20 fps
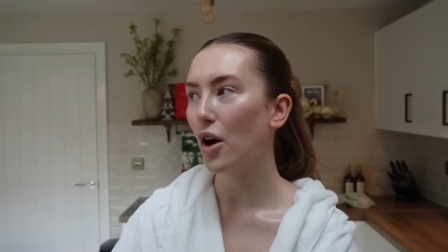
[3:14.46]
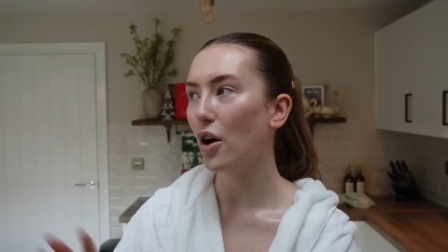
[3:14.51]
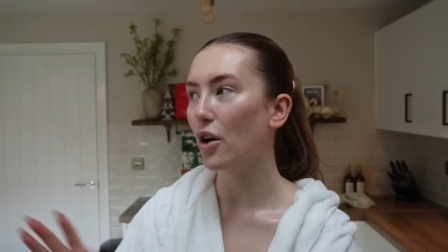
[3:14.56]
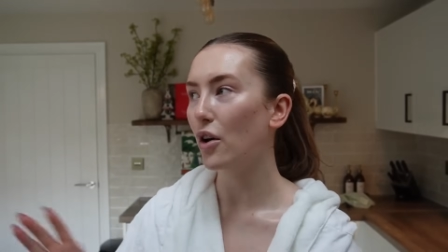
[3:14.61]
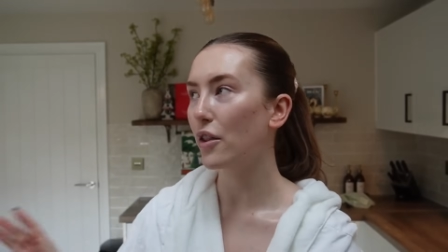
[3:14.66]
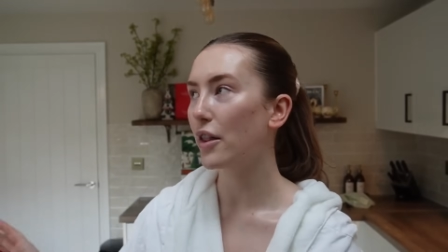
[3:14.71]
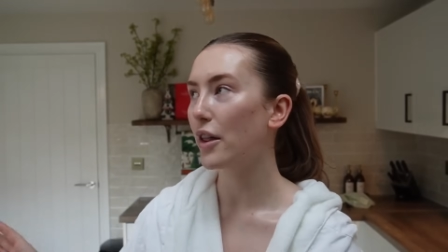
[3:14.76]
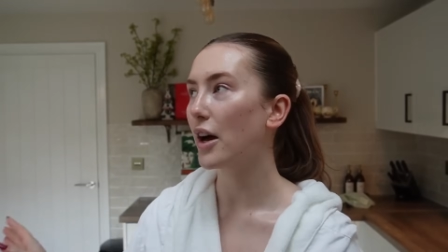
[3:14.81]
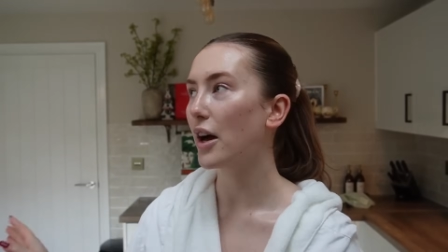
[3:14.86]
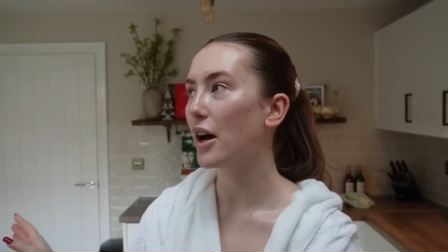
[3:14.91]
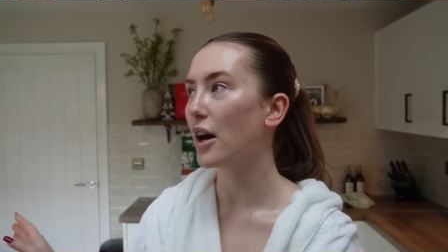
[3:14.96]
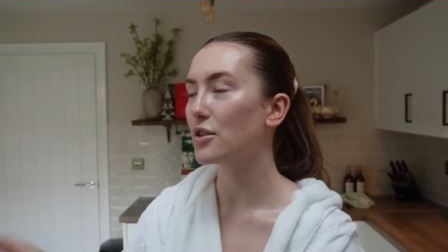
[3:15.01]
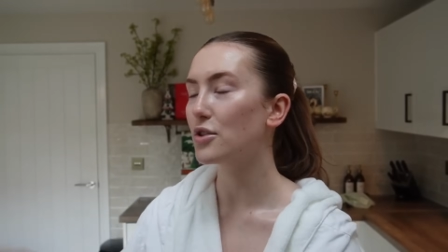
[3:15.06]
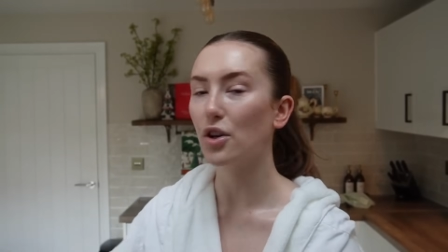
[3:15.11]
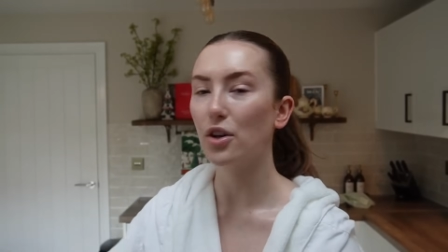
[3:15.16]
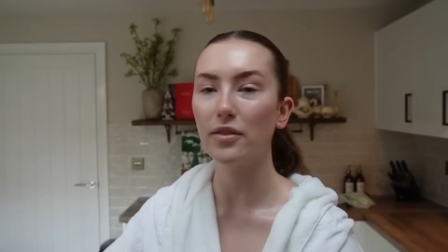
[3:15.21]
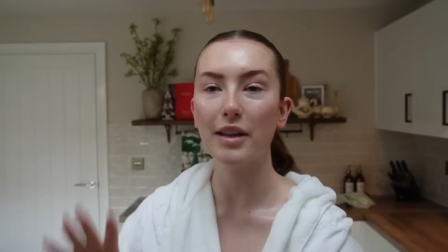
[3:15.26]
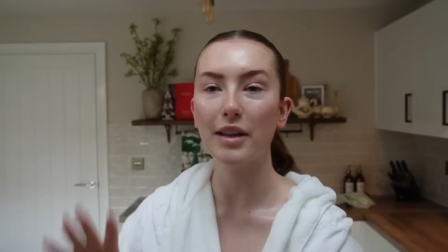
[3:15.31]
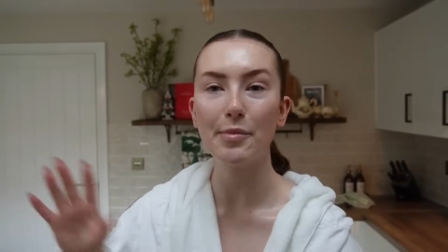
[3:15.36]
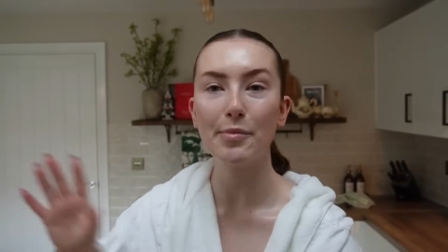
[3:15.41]
other
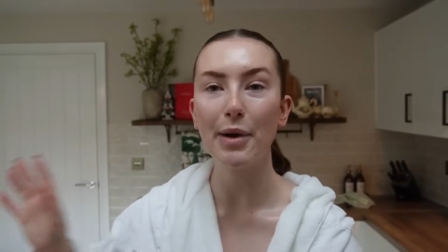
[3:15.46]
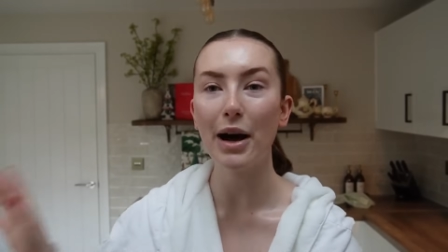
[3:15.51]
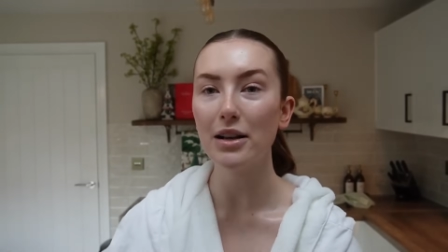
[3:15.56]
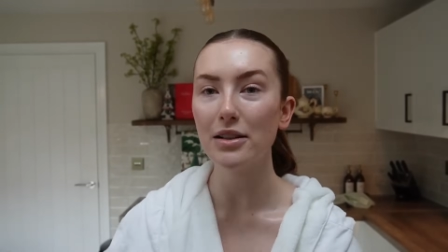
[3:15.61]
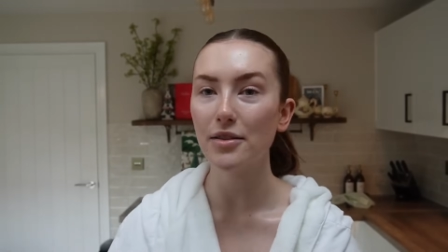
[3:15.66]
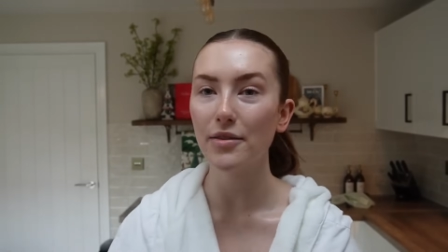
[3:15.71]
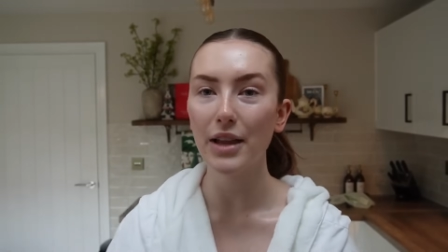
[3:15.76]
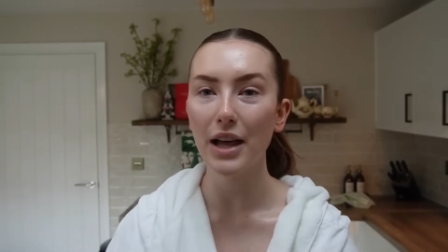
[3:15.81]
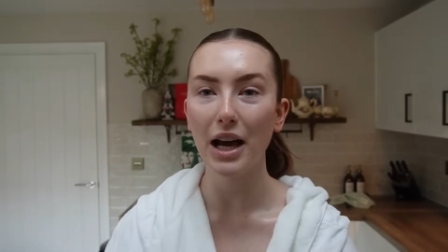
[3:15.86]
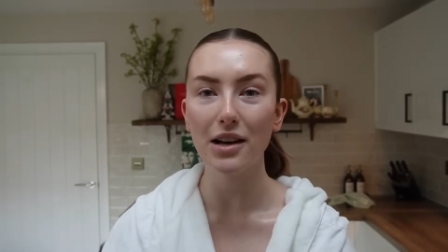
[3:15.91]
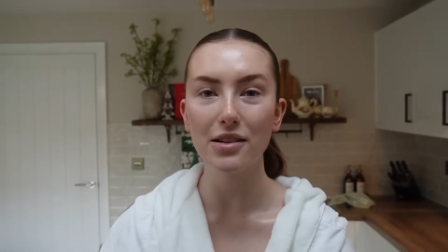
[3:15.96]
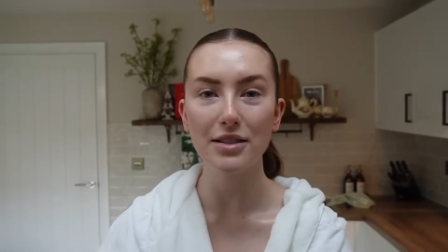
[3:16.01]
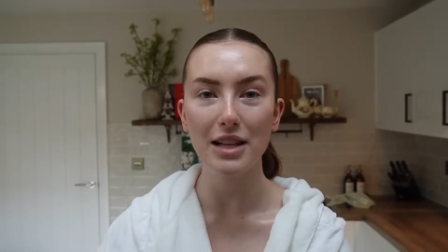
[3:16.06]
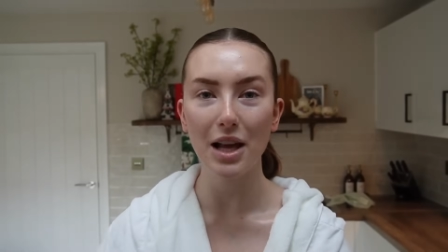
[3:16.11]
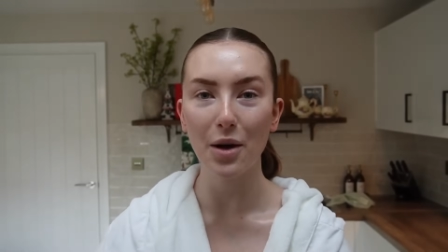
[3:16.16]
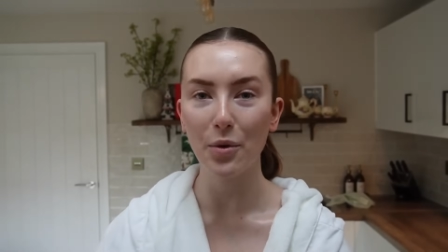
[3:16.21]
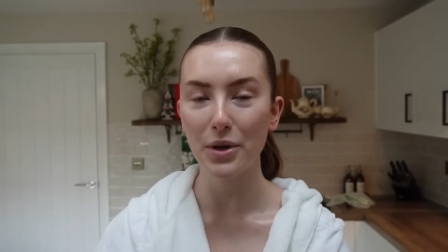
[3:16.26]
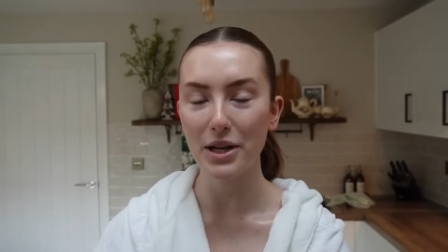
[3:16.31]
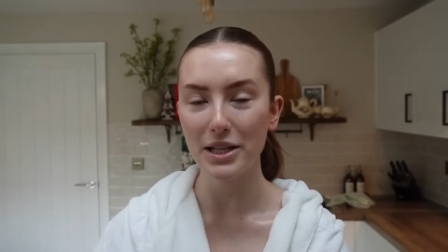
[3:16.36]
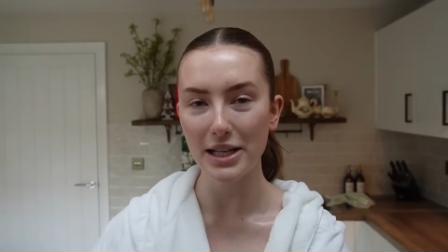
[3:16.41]
sort of like parts of the house that
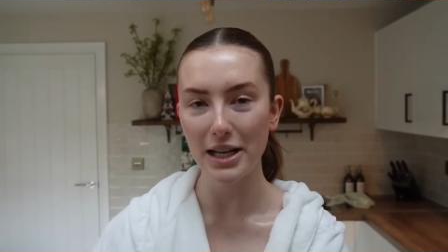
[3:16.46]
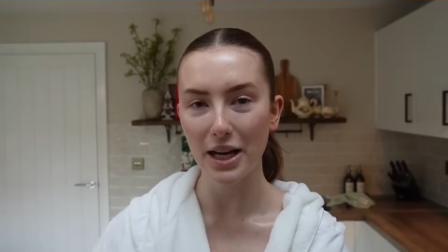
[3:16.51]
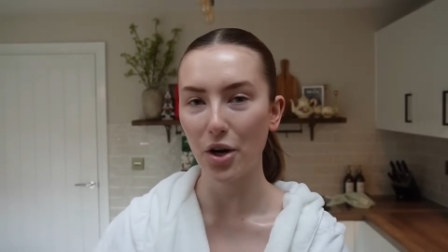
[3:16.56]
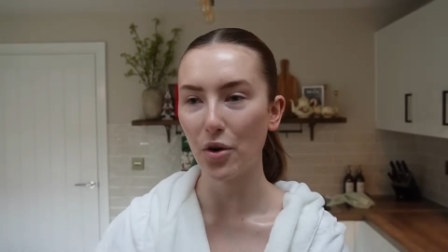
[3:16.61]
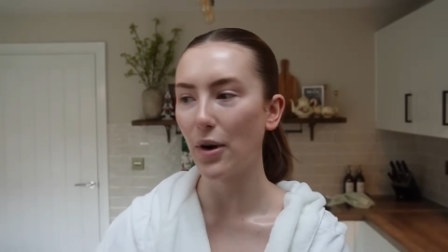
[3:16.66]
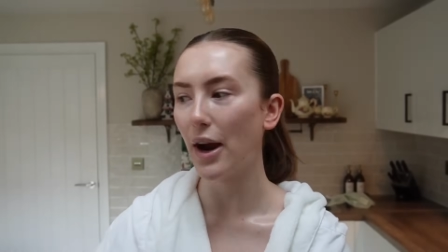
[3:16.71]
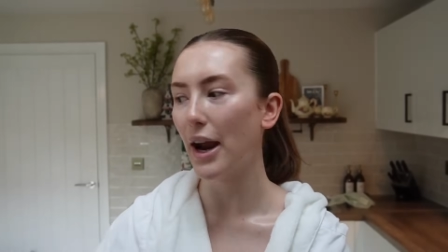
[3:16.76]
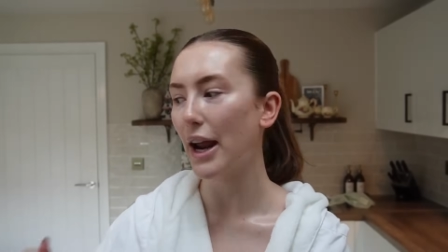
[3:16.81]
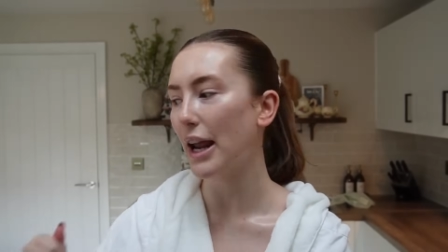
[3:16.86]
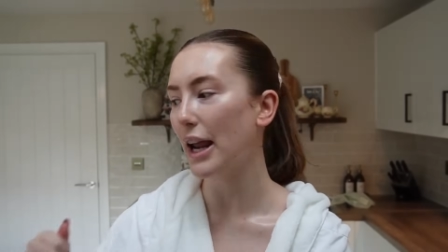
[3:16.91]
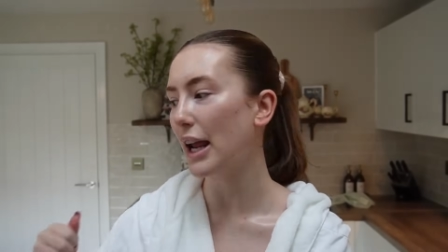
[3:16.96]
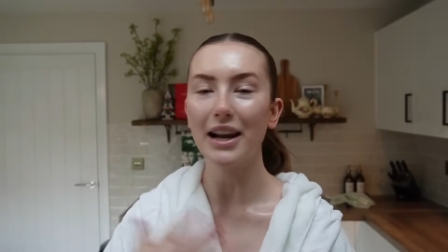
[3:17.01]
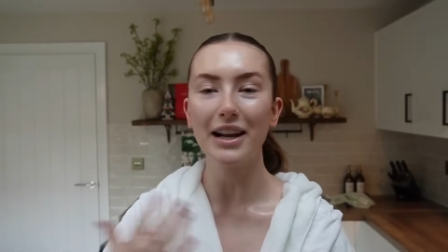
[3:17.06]
I want to decorate